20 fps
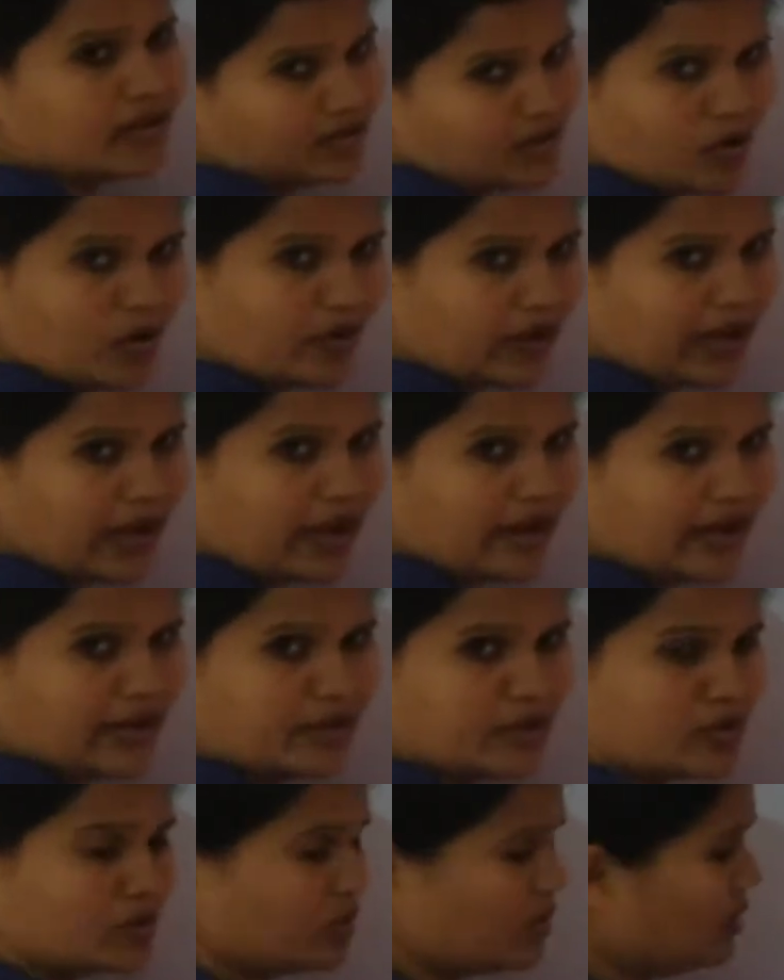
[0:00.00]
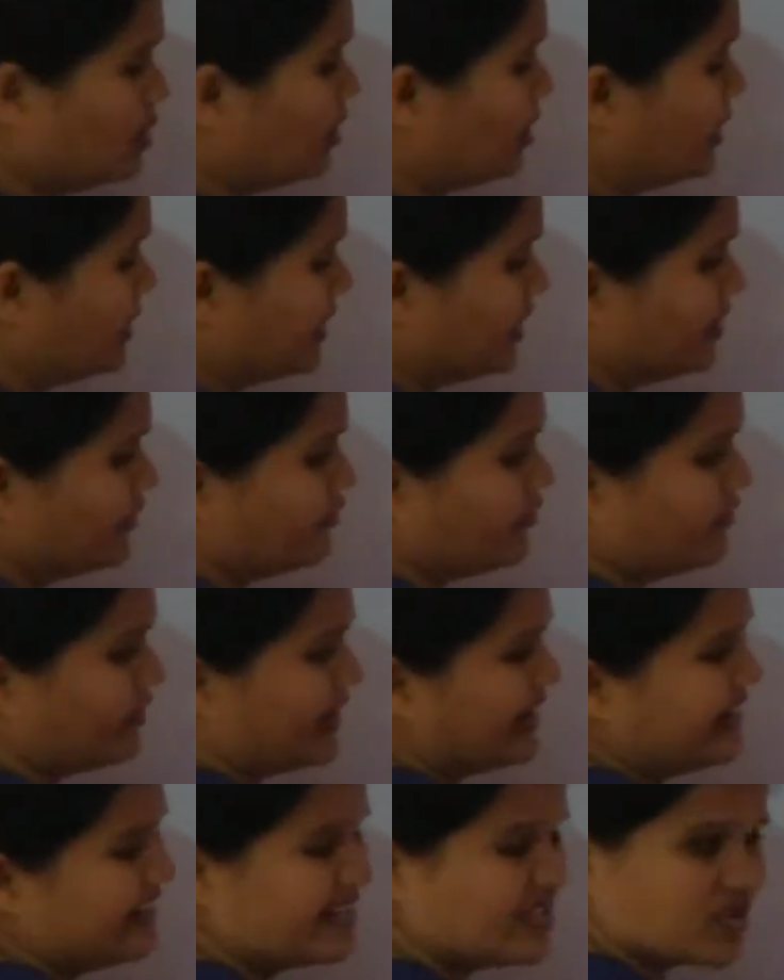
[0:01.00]
okay, into
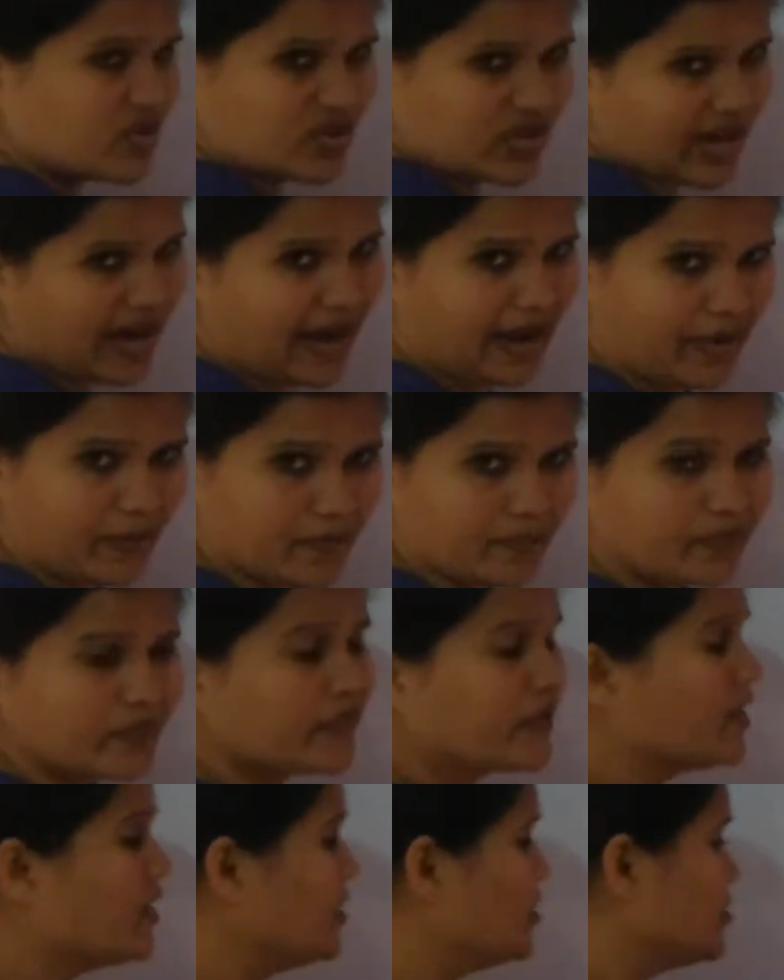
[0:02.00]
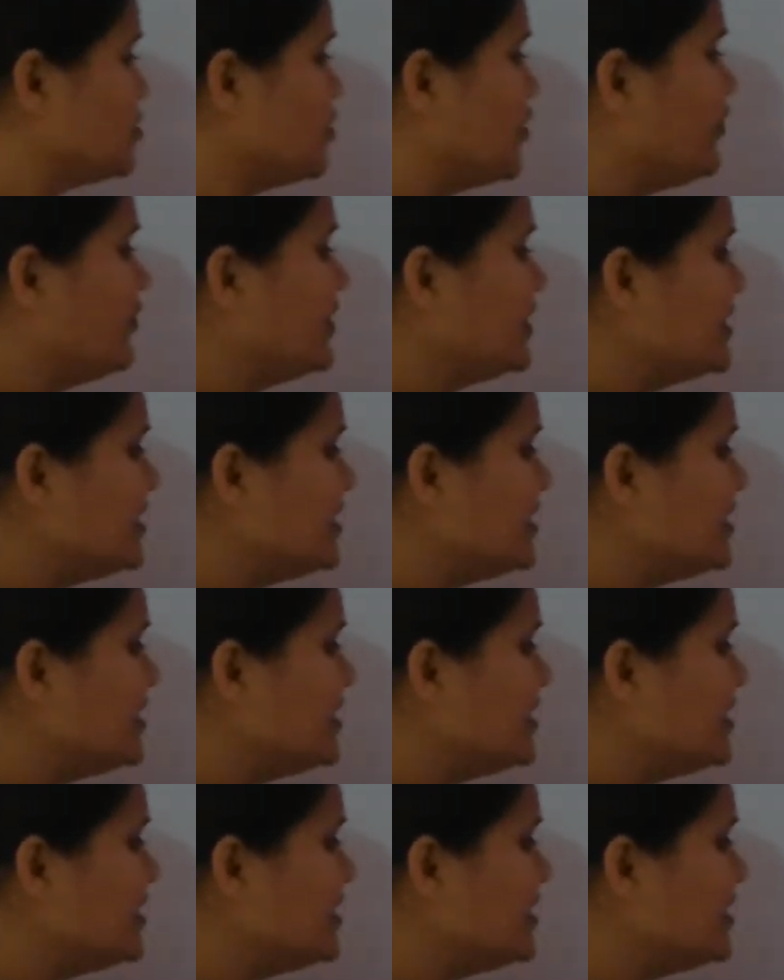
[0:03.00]
different strands. So with